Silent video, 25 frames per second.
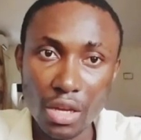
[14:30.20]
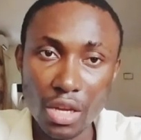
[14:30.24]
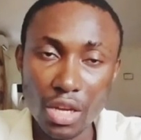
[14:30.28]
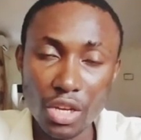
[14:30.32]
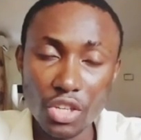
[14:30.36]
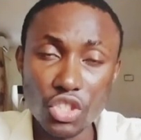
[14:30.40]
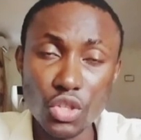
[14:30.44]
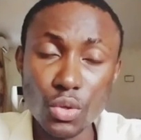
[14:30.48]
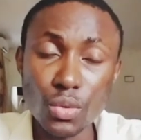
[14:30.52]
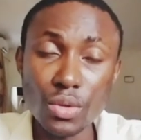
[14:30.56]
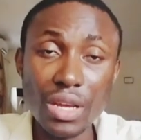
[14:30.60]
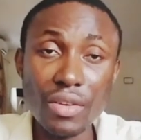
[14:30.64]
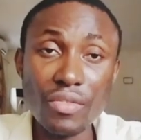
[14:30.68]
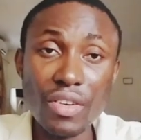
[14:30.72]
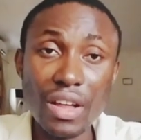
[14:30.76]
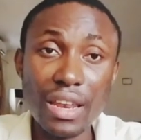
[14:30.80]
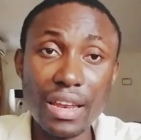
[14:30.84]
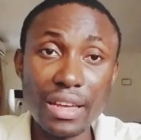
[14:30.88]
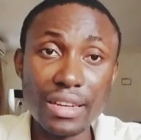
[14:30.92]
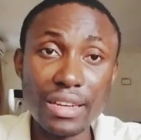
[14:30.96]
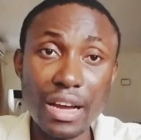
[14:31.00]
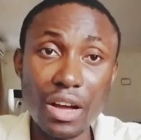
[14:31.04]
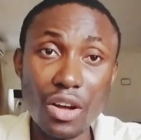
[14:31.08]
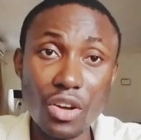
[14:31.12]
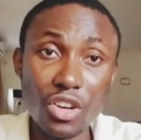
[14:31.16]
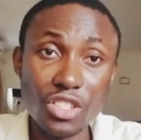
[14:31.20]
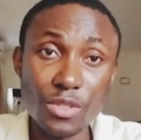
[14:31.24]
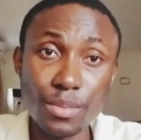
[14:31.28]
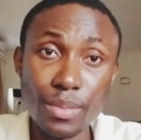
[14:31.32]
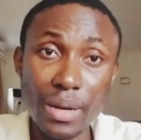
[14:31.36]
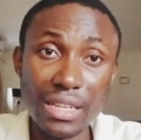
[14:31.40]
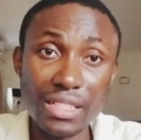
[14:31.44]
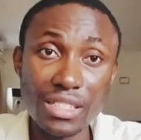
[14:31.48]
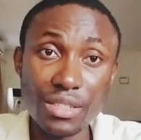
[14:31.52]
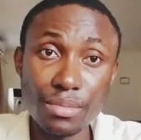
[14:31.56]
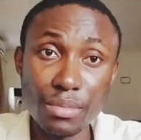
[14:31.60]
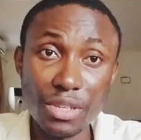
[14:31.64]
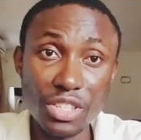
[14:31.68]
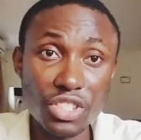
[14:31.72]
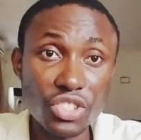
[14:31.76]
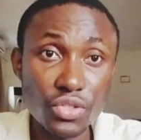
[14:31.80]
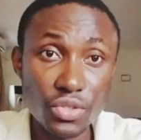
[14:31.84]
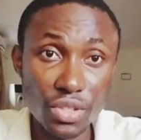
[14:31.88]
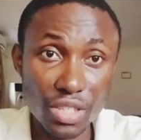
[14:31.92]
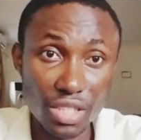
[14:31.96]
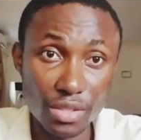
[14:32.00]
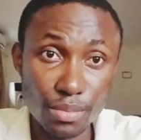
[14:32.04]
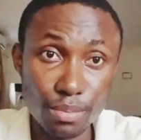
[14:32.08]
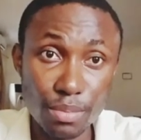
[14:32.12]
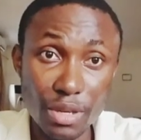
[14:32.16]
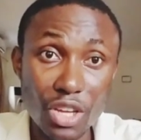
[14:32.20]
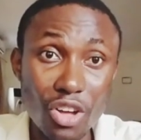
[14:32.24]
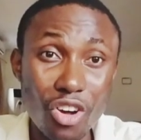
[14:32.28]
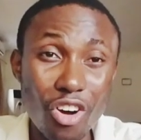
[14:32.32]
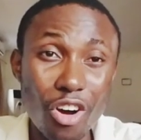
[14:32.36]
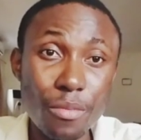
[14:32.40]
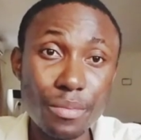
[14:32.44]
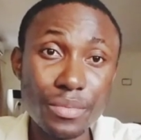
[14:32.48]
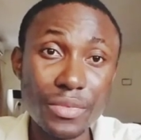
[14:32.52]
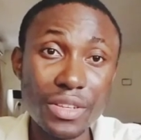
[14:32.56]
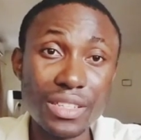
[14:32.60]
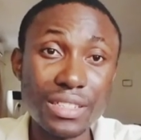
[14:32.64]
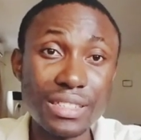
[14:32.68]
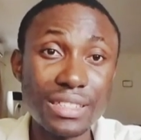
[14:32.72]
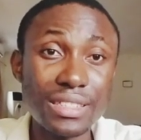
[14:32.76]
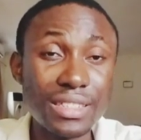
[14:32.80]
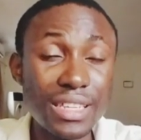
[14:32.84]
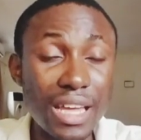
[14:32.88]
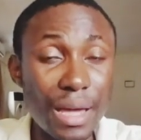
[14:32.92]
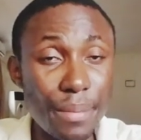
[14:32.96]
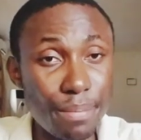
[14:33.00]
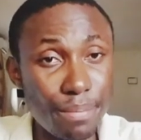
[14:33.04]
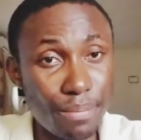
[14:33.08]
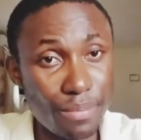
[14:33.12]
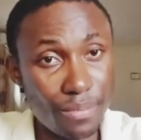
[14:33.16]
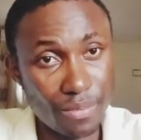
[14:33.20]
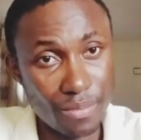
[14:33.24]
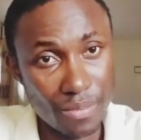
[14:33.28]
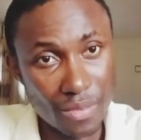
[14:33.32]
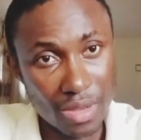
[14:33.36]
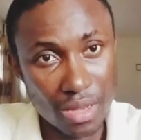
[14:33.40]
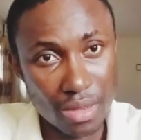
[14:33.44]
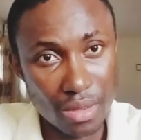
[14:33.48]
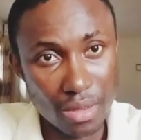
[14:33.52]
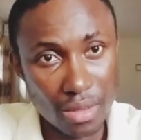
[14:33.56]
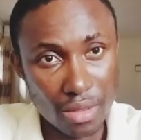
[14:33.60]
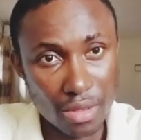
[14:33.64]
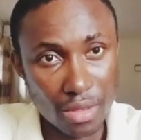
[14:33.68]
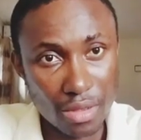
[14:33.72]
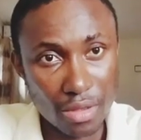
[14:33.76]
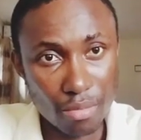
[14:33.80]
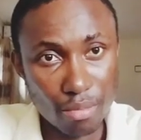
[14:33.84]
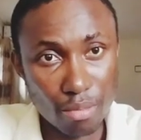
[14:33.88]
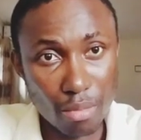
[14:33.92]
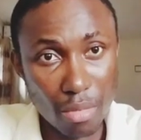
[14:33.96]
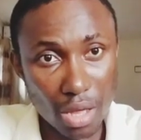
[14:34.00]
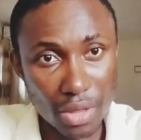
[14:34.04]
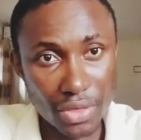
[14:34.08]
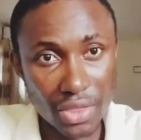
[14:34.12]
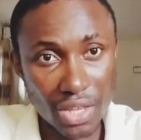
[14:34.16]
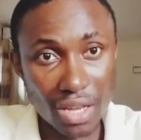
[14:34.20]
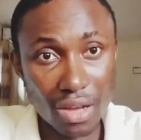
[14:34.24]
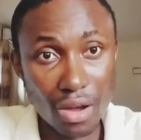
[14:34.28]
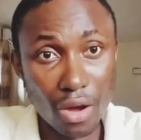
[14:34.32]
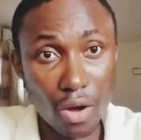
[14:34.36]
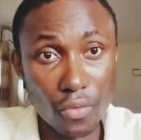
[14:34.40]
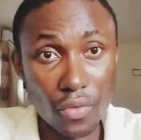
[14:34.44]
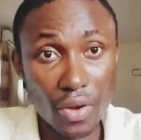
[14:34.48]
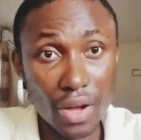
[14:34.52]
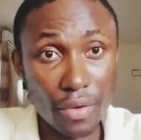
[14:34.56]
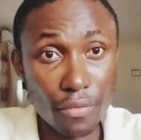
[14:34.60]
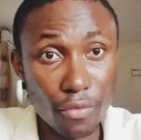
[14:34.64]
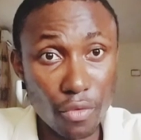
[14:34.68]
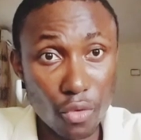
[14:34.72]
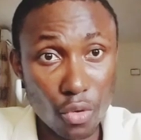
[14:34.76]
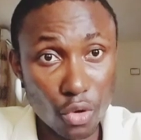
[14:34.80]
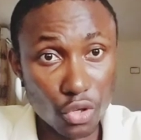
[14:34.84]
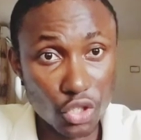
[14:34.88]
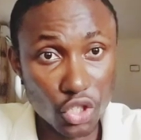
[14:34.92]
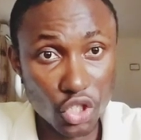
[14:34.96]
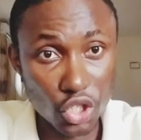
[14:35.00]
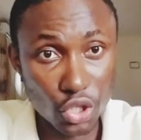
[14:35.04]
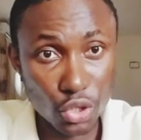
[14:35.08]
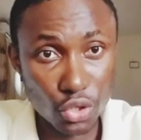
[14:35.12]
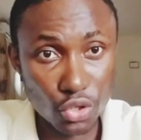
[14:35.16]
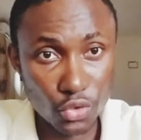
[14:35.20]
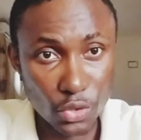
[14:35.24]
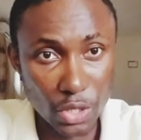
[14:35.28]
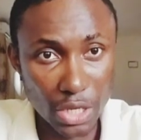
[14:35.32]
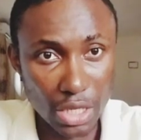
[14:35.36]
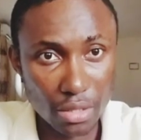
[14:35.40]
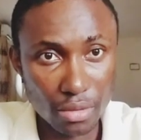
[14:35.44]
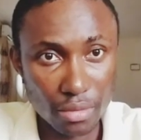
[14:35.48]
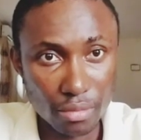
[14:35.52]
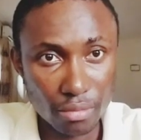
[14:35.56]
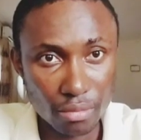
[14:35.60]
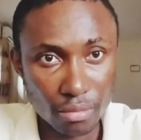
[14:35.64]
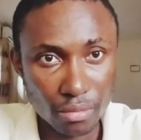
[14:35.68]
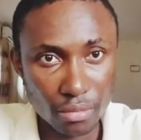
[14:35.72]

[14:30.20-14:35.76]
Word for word: she will never let her husband's mistress become the step mother of her four children.